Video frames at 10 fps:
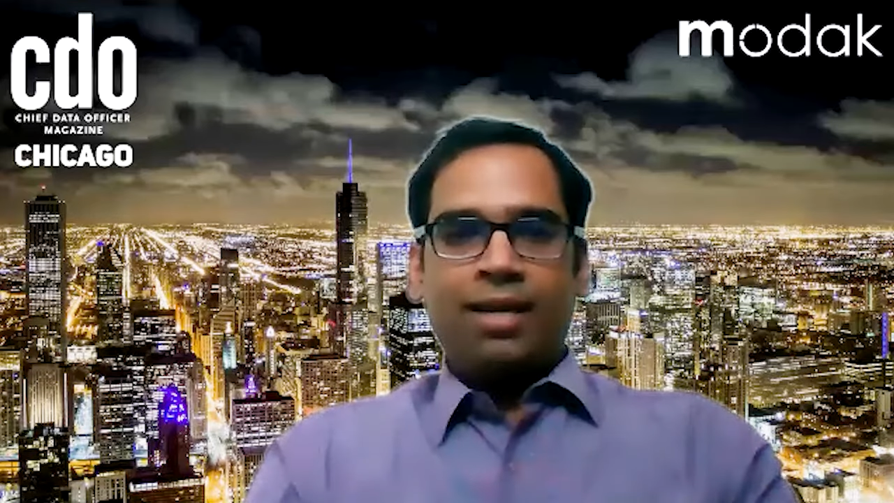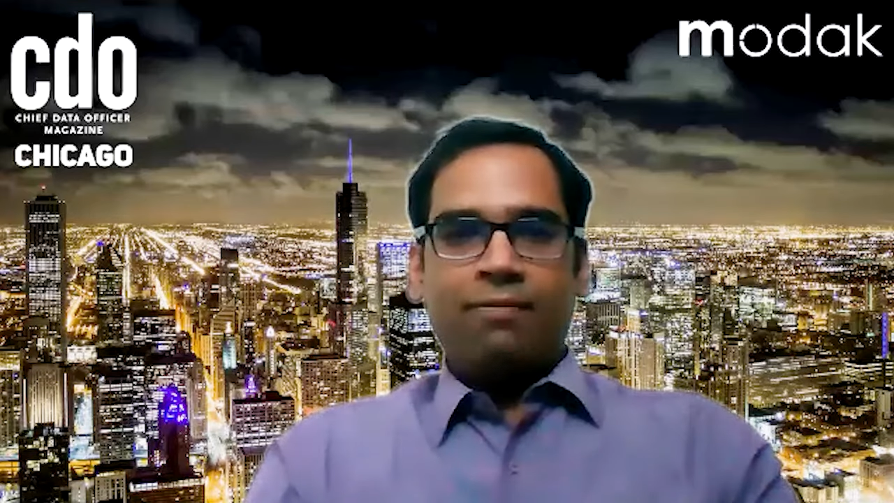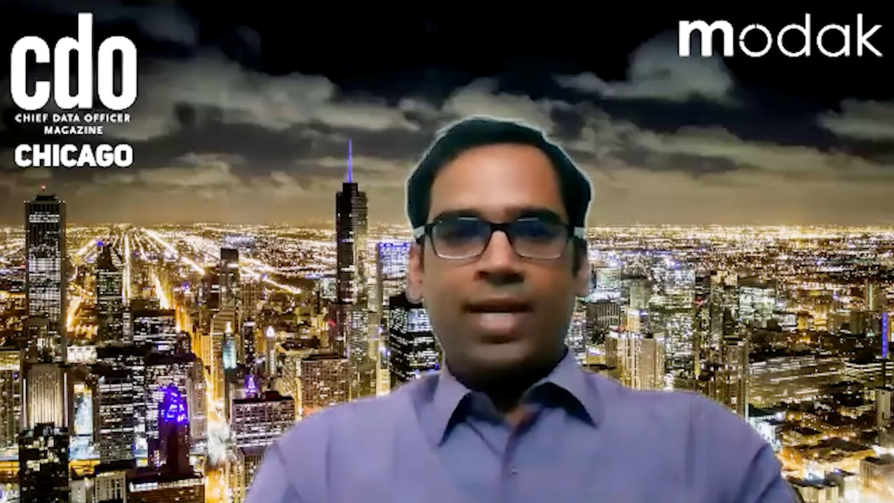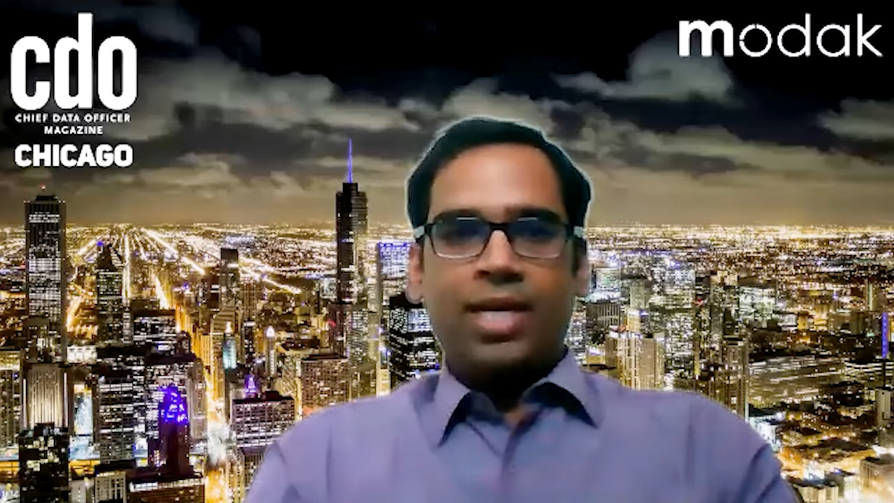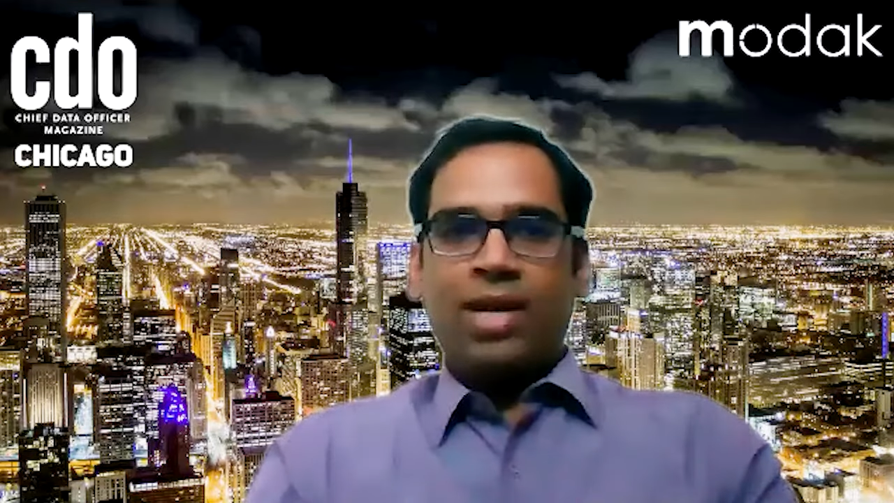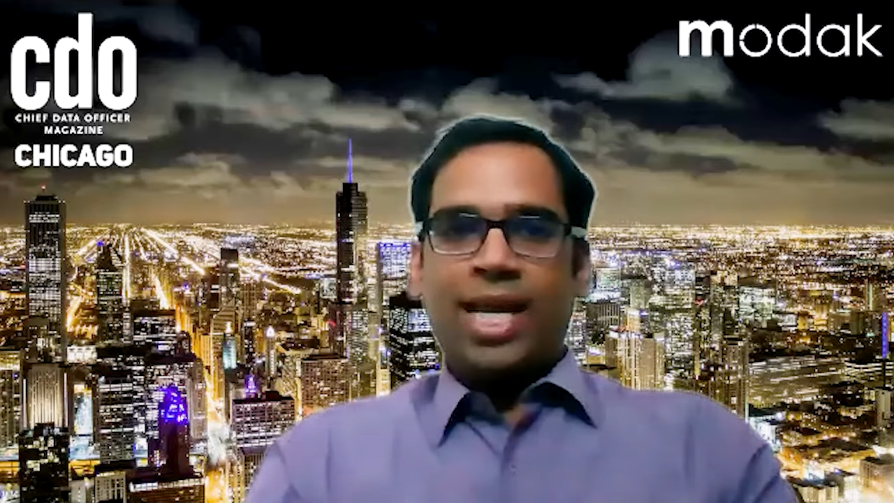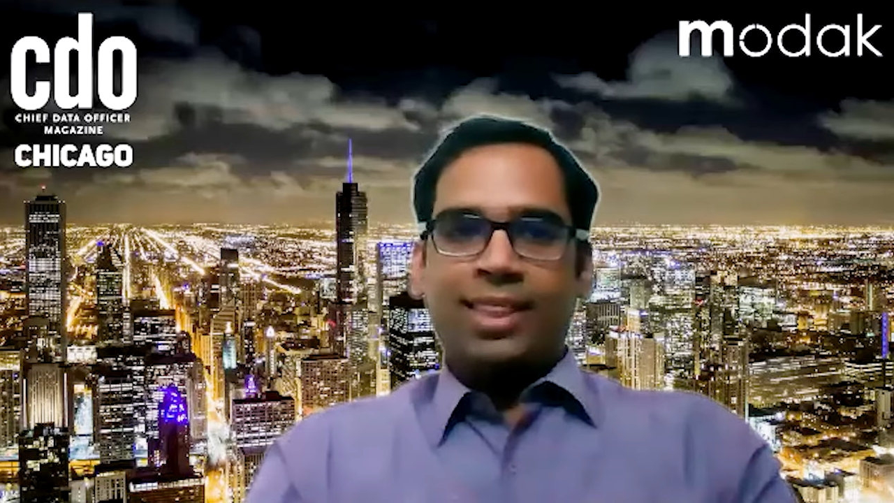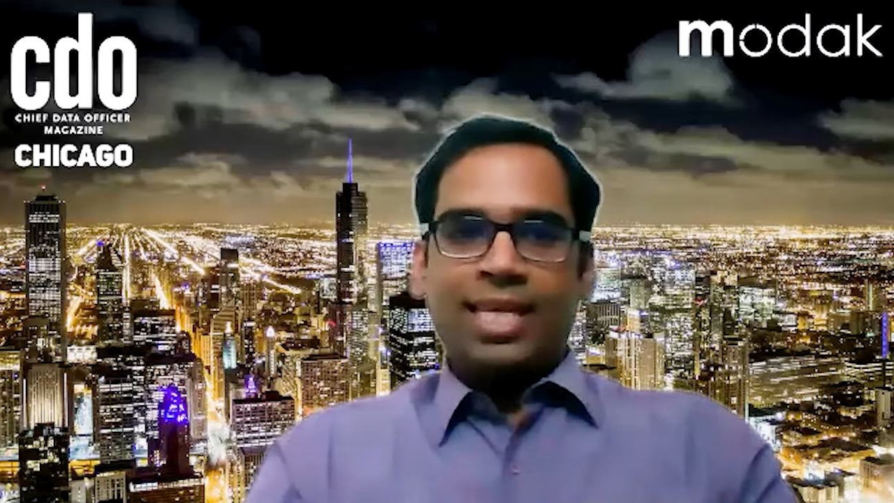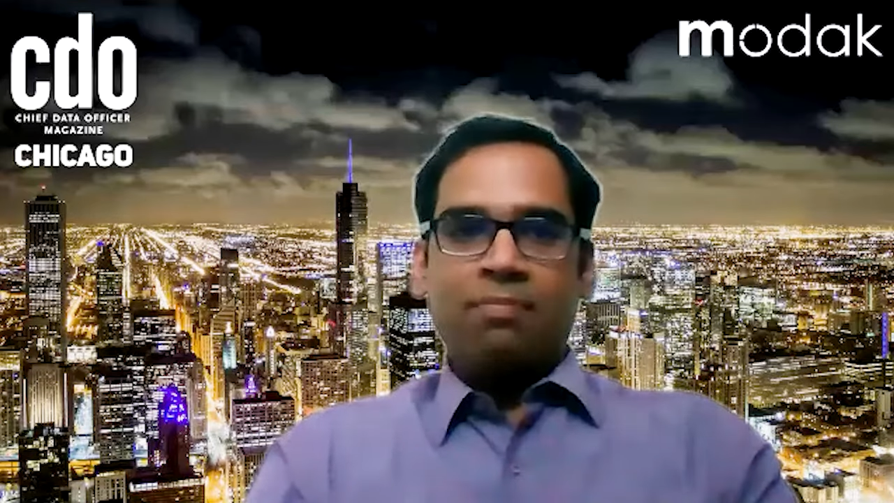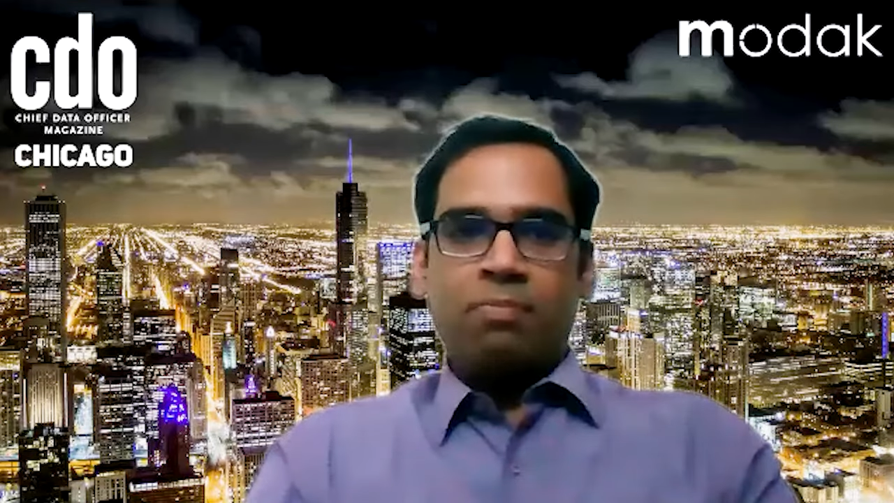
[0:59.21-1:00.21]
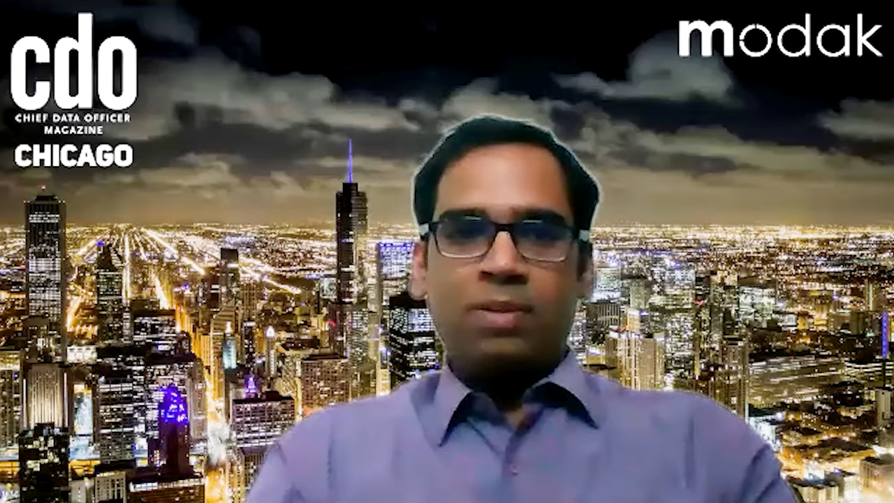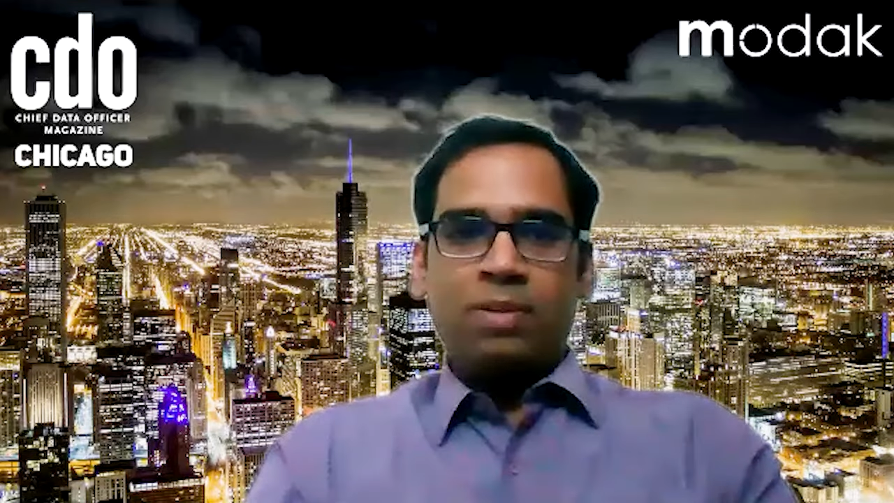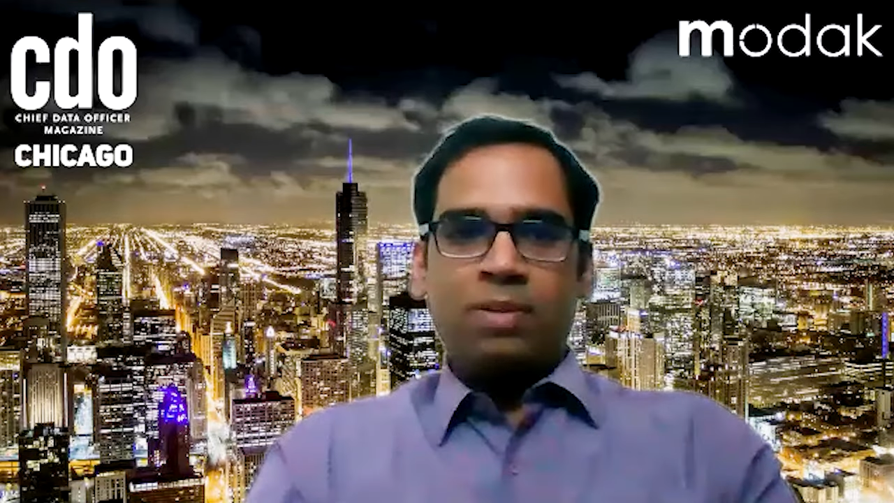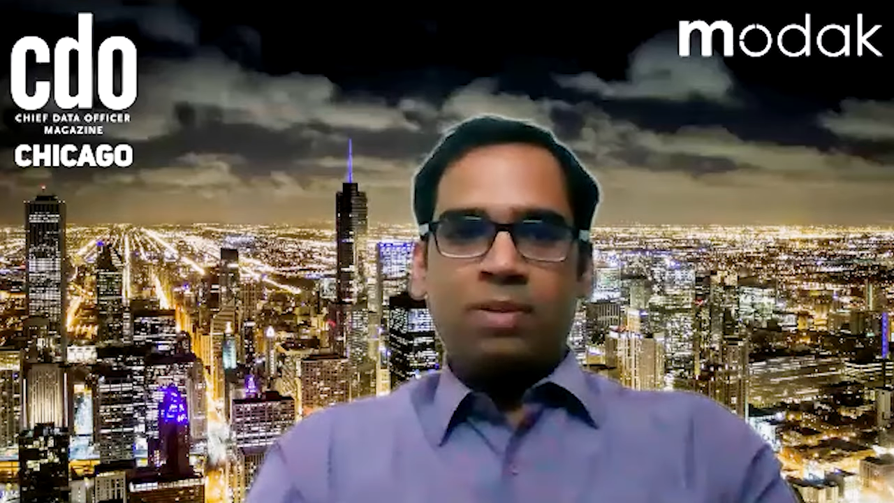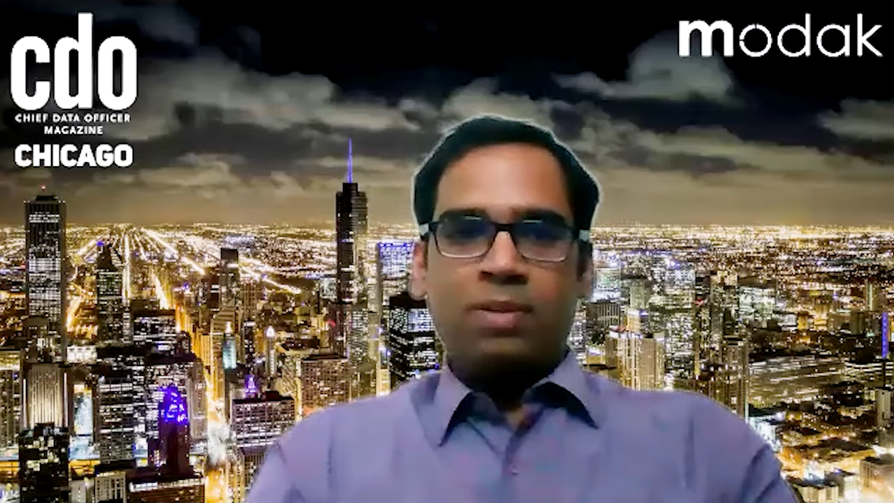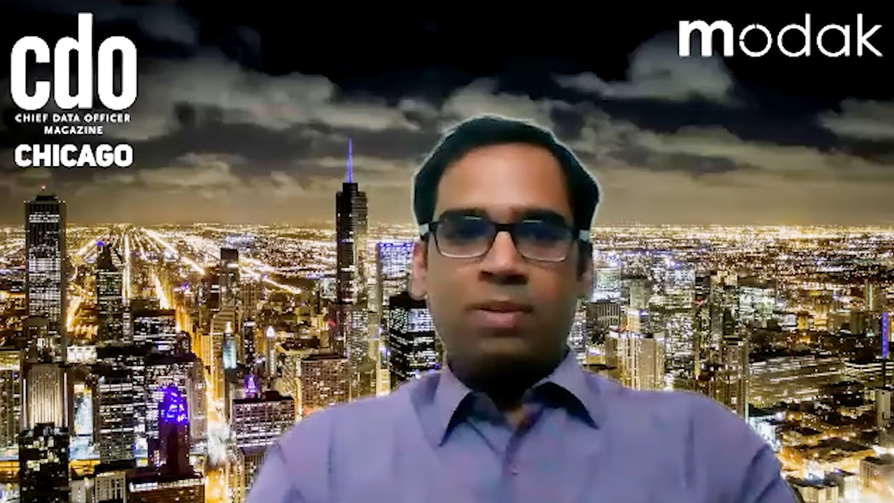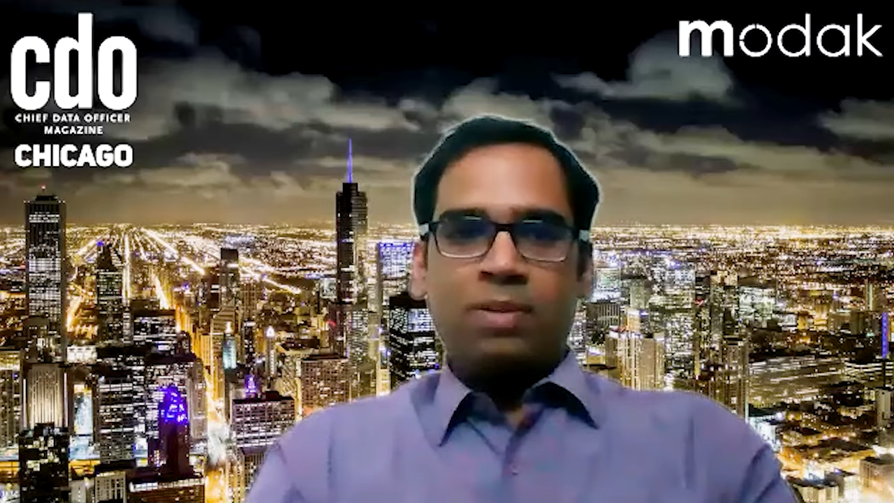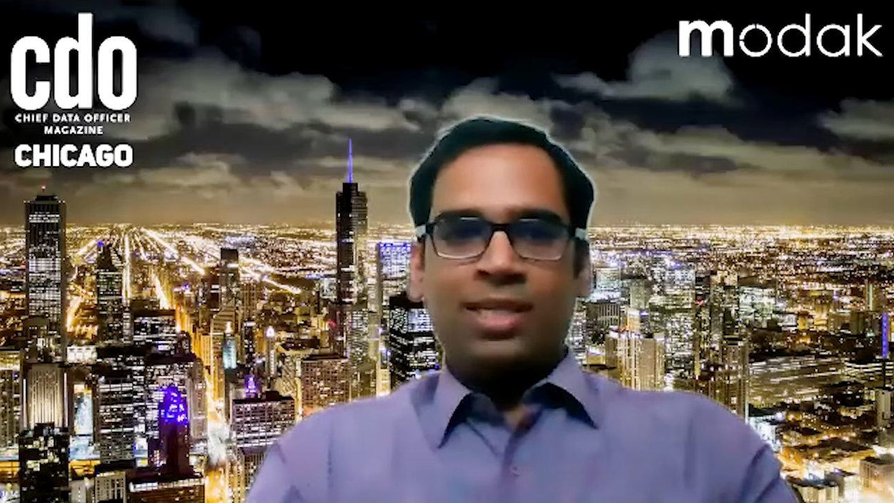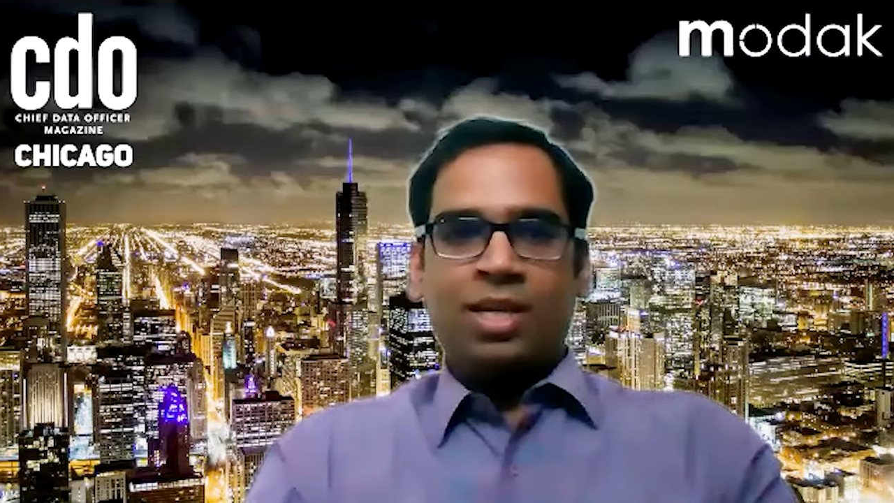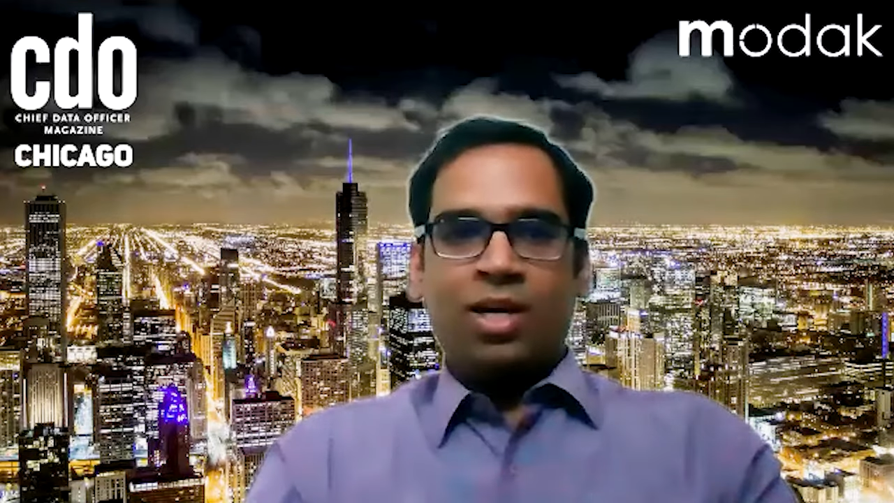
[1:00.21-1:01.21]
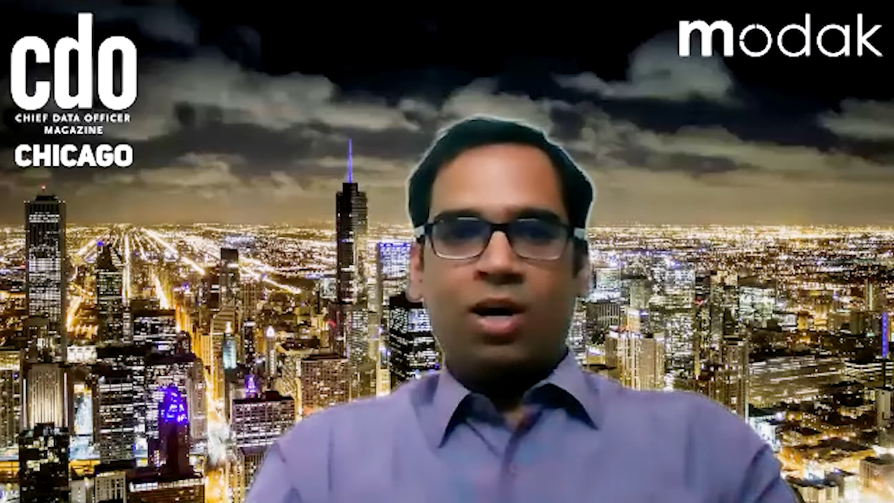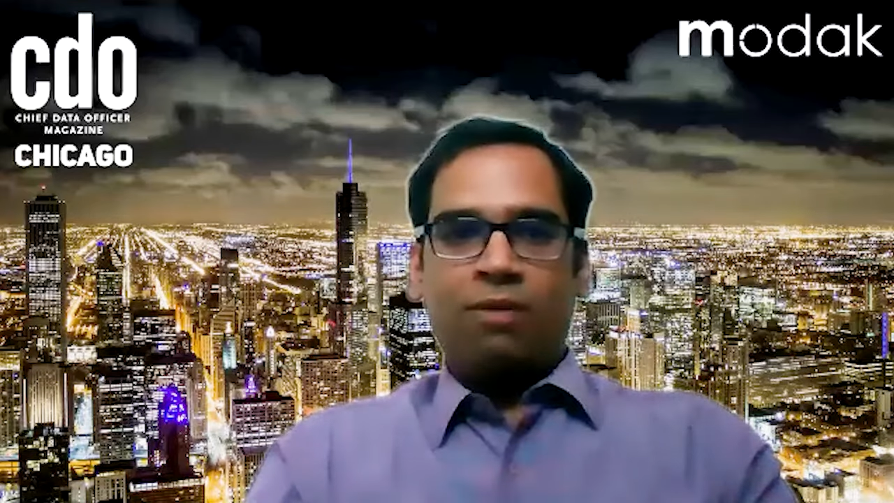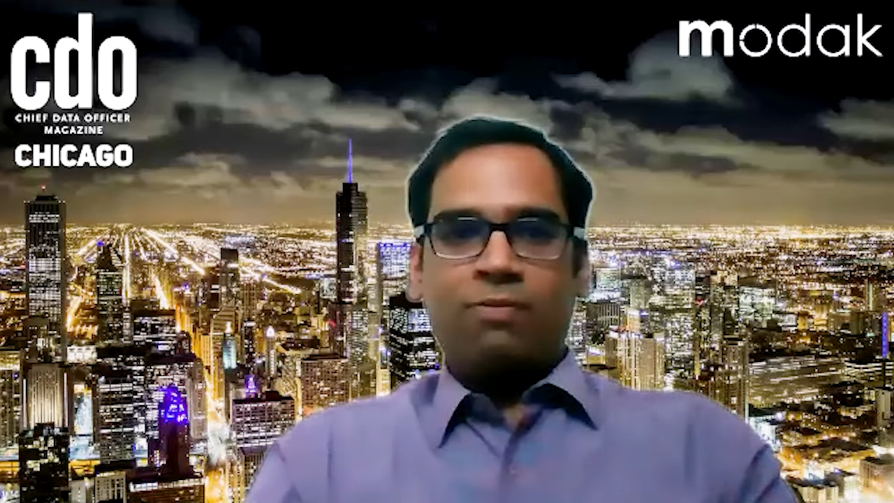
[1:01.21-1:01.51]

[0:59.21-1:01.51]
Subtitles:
where you led the implementation of